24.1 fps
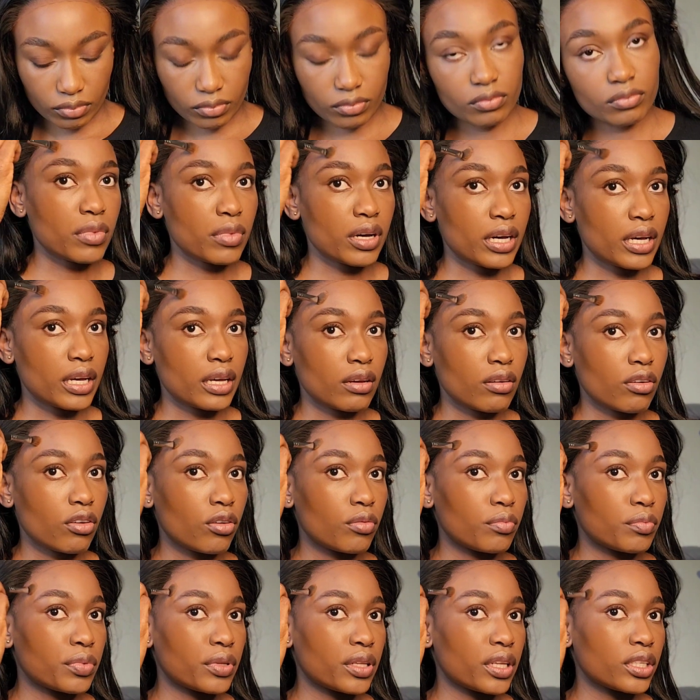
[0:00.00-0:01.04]
My
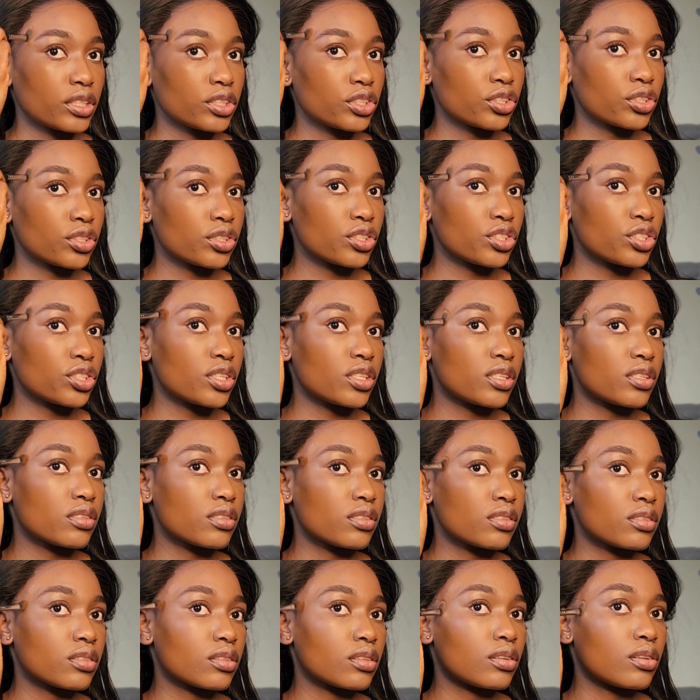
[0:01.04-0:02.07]
complexion
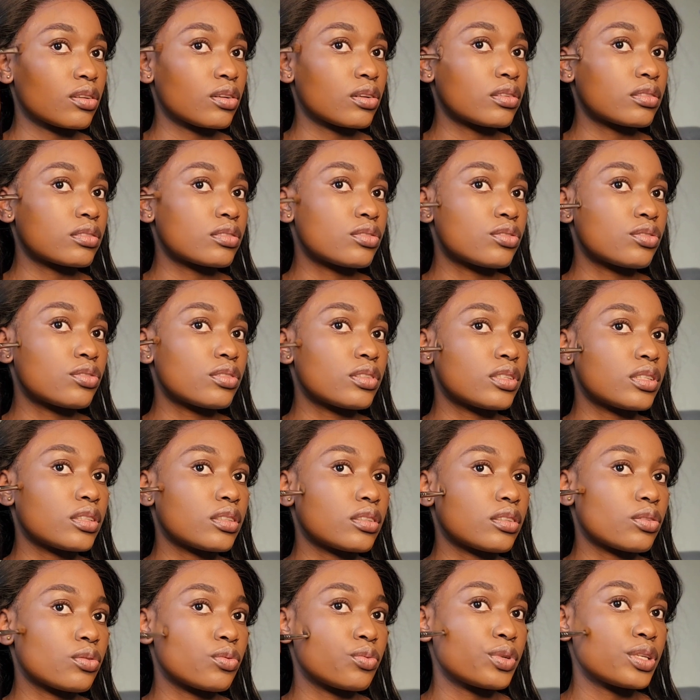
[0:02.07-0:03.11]
changes a lot during
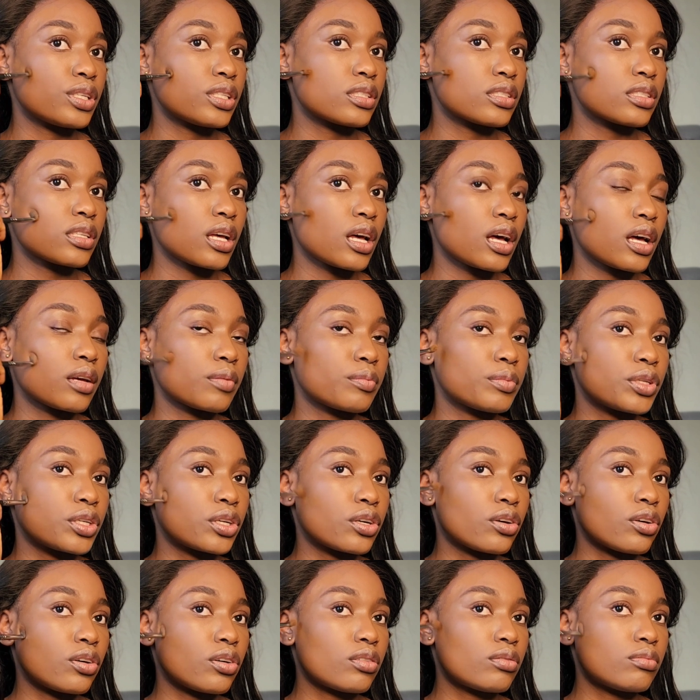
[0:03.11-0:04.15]
the winter. I
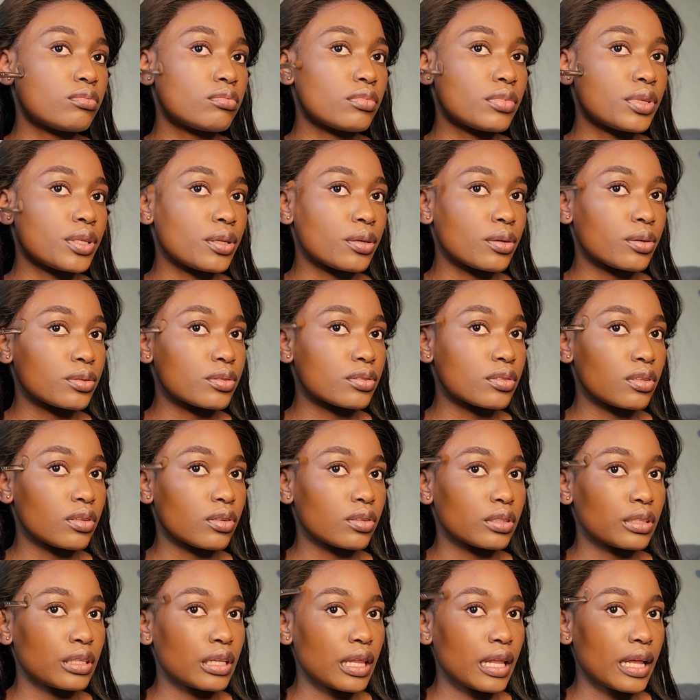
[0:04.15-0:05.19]
become a
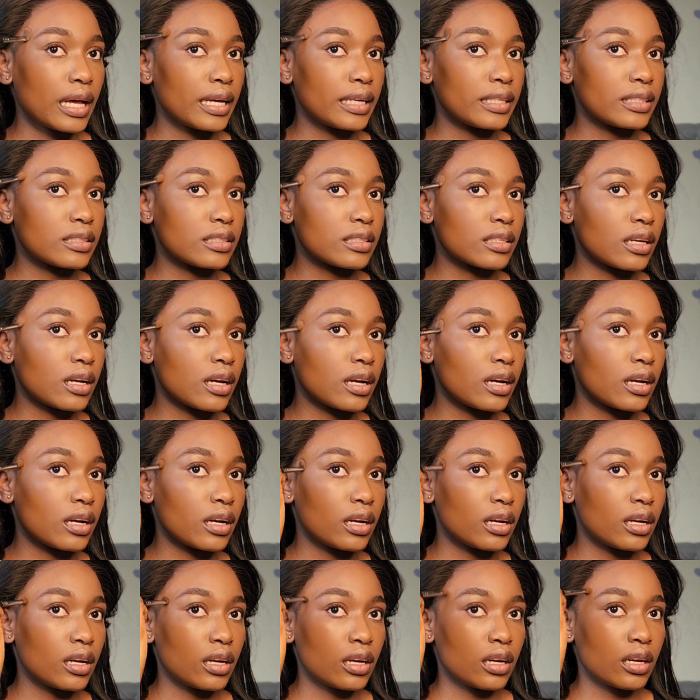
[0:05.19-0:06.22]
lot lighter.
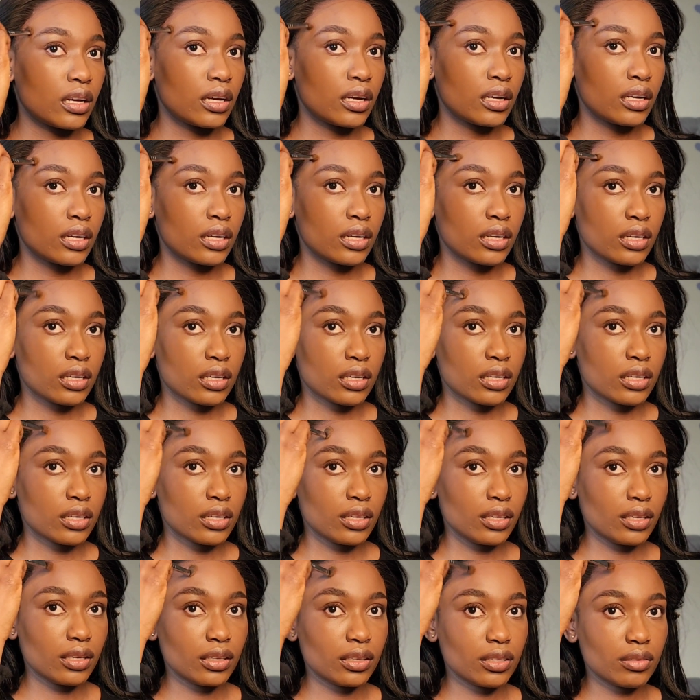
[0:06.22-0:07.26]

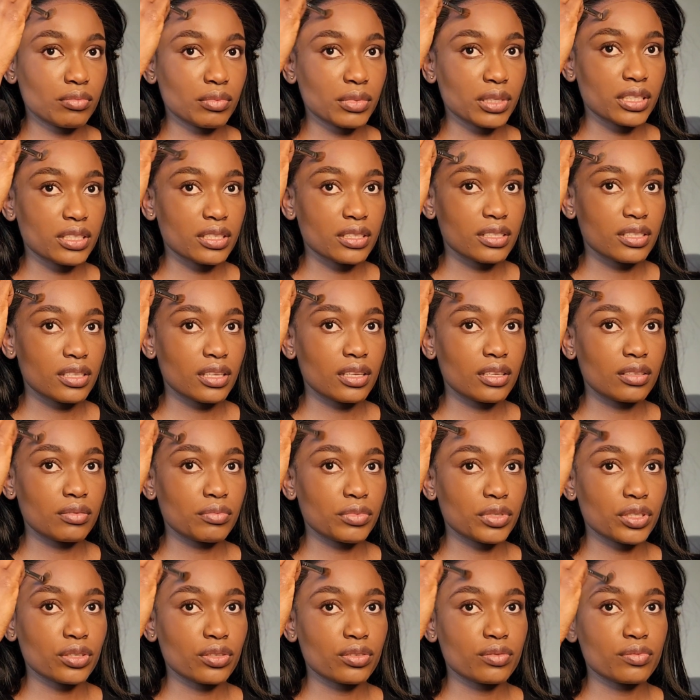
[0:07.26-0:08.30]
My skin
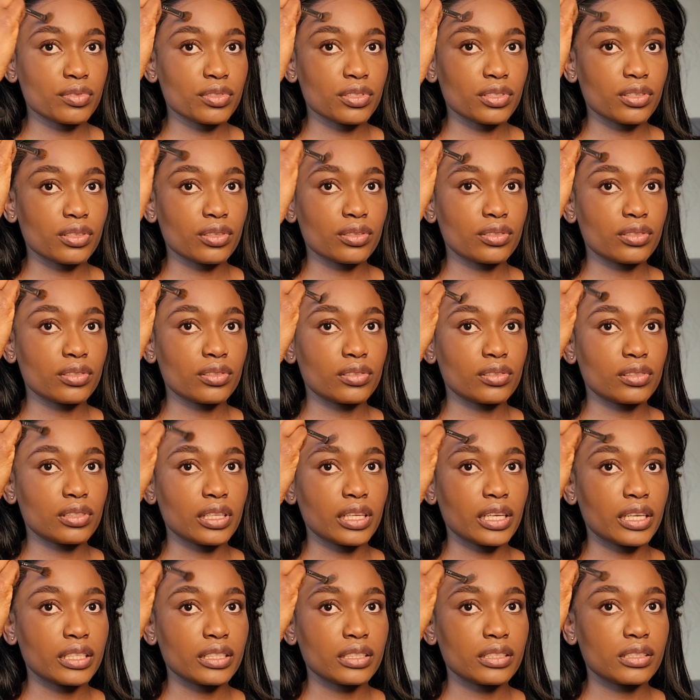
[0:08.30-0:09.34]
becomes a lot
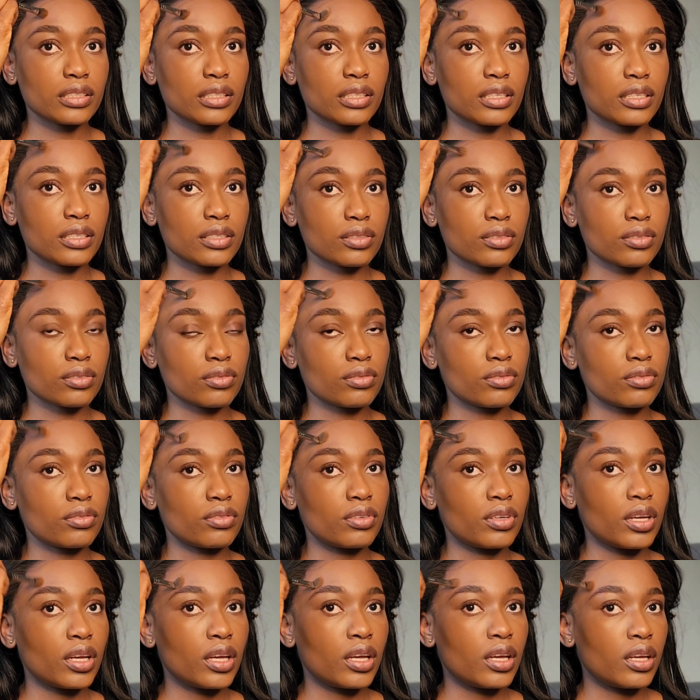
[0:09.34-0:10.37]
lighter. So
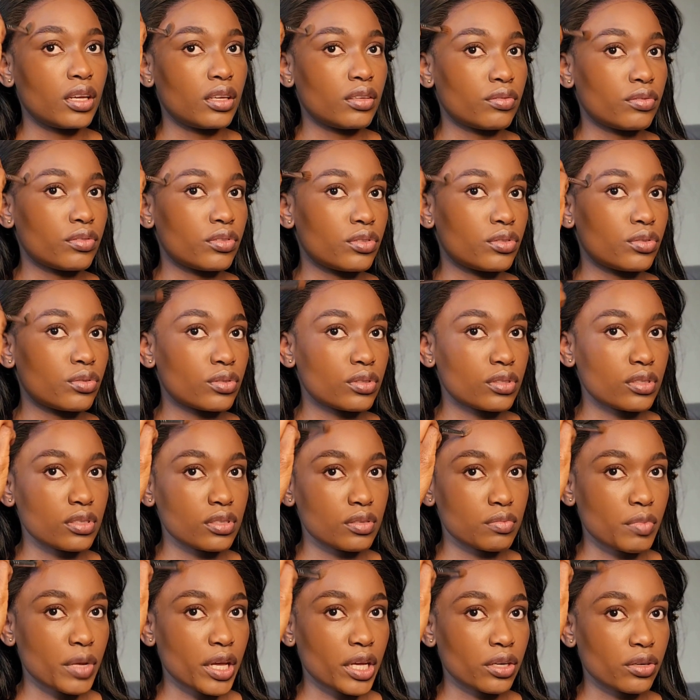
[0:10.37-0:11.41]
if you notice,
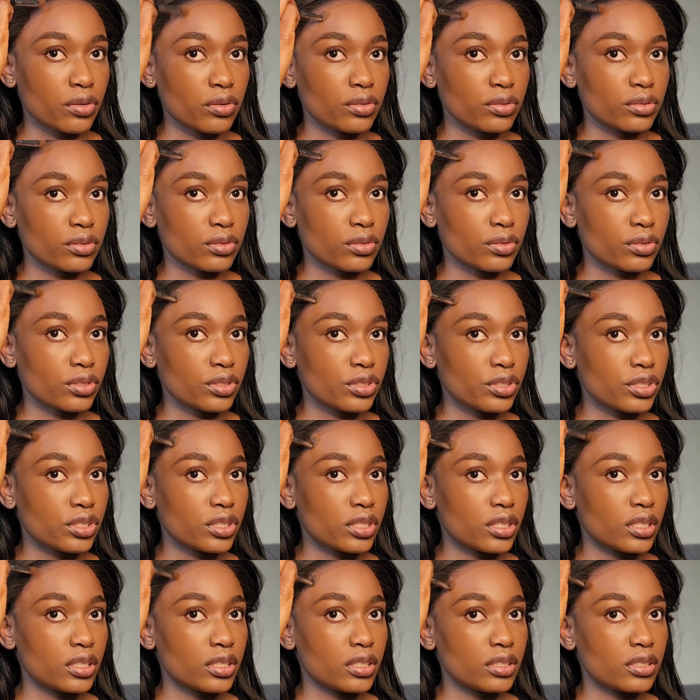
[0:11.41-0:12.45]
my contour
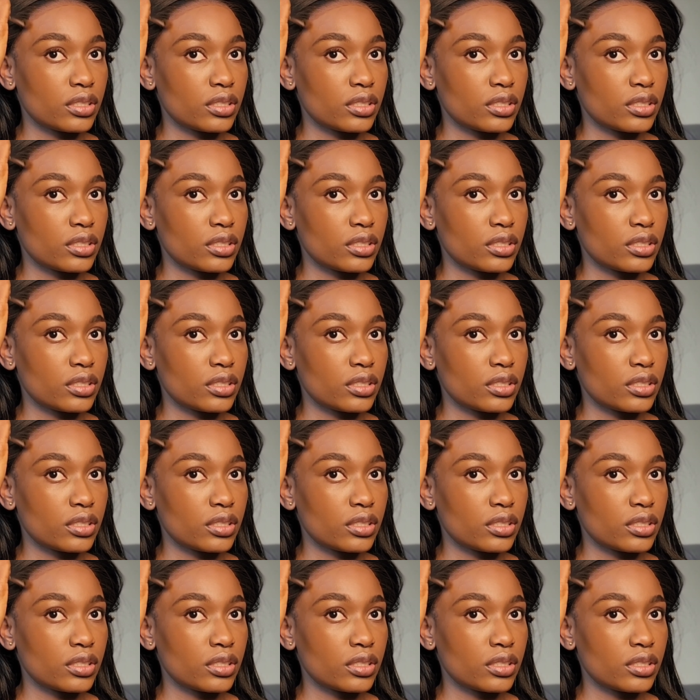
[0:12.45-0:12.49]
shade